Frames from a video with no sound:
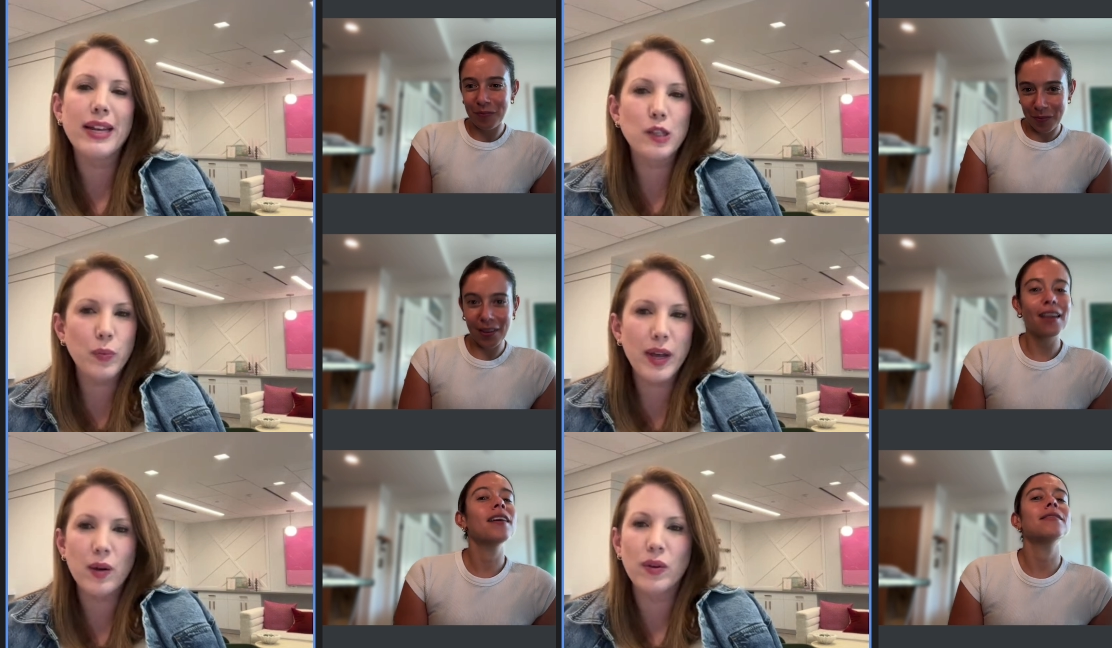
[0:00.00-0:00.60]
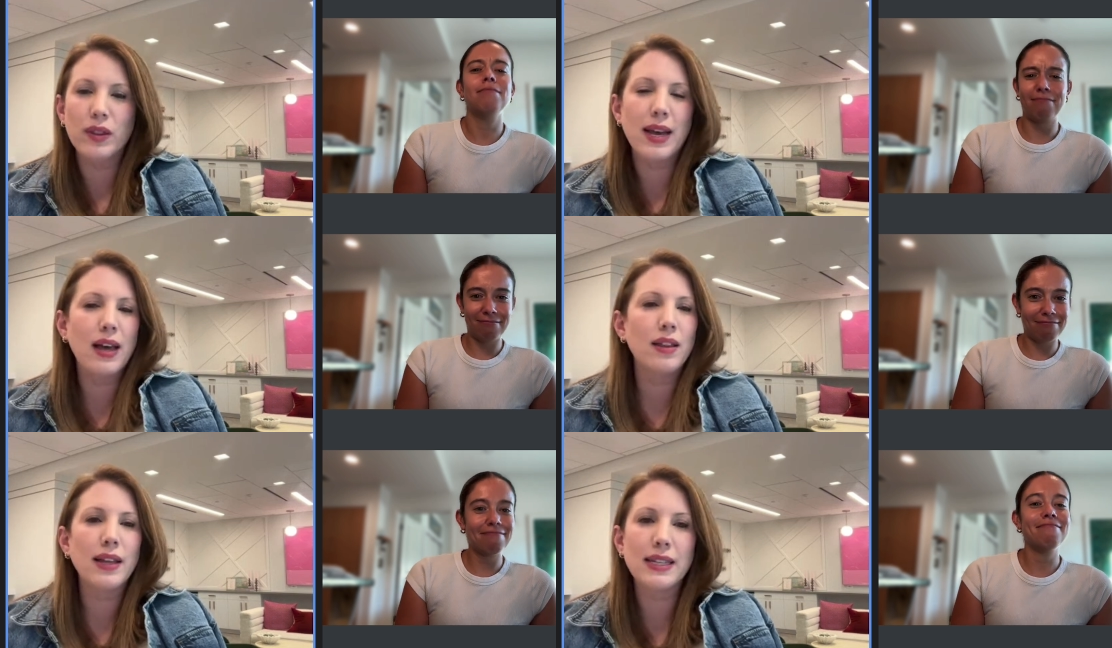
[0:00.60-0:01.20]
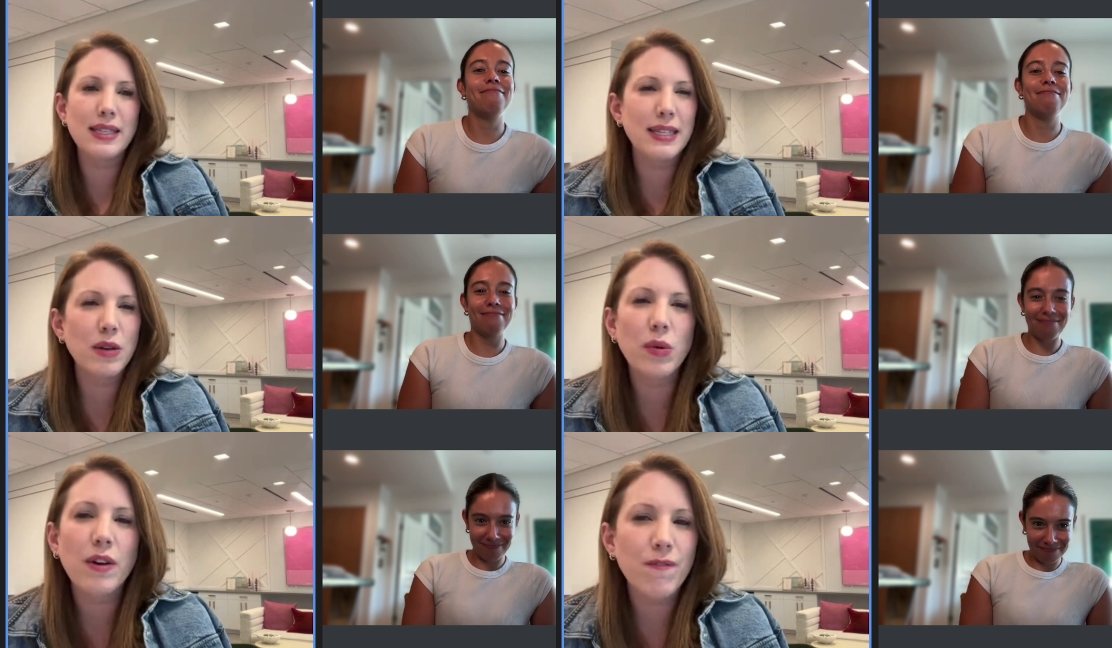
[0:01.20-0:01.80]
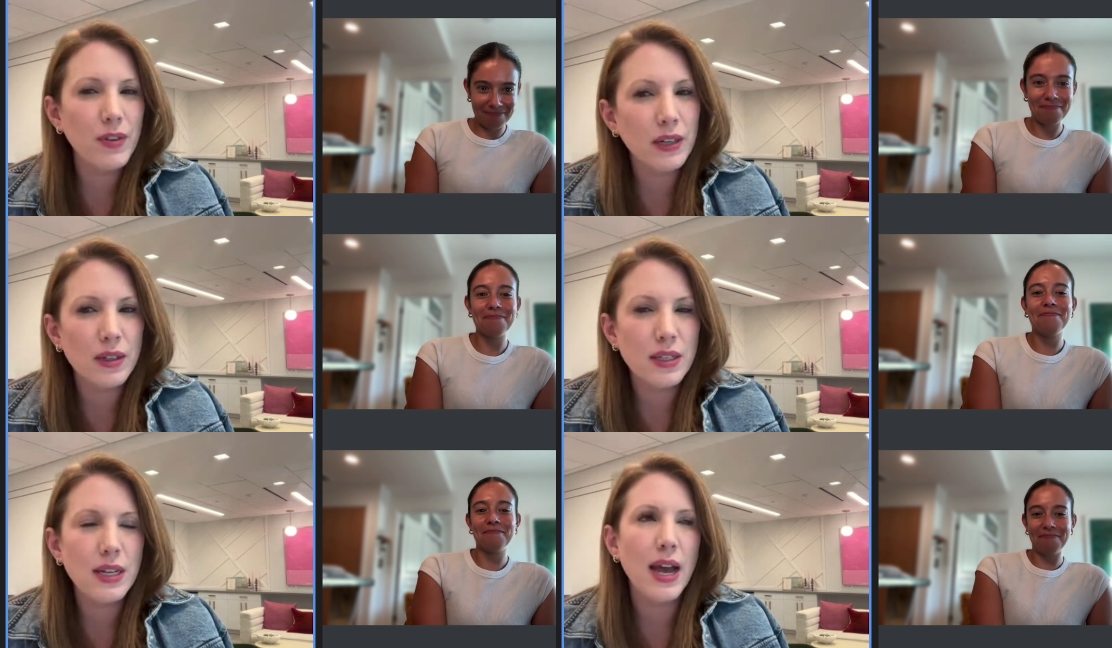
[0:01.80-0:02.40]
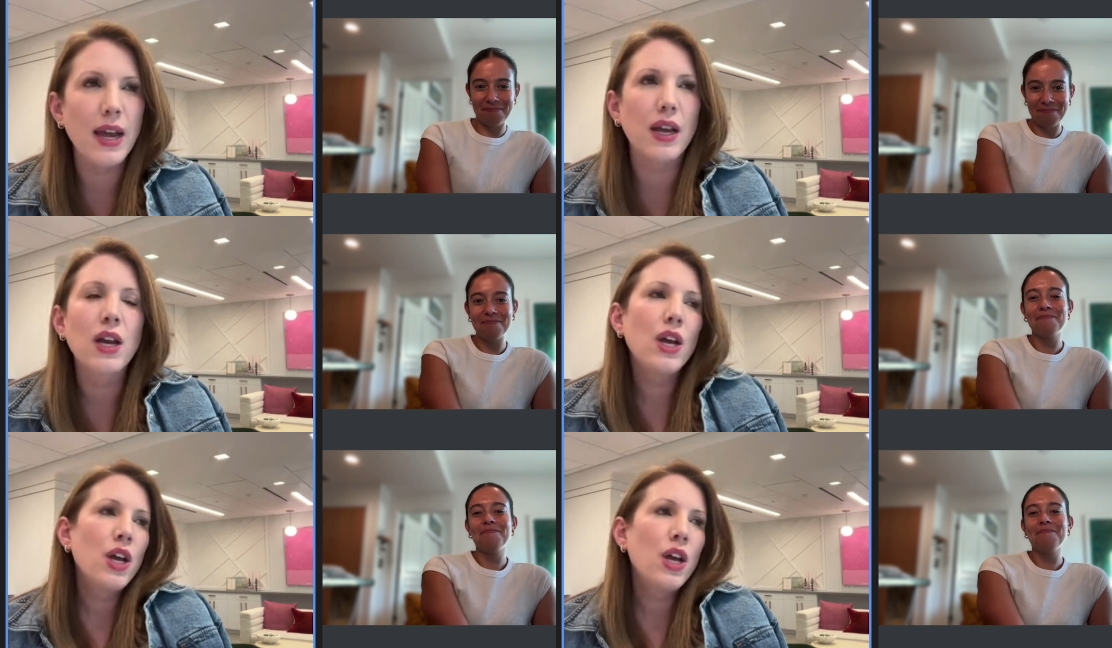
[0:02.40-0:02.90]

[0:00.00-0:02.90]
Speaker 1: Let's play with it. Let's see what it feels like.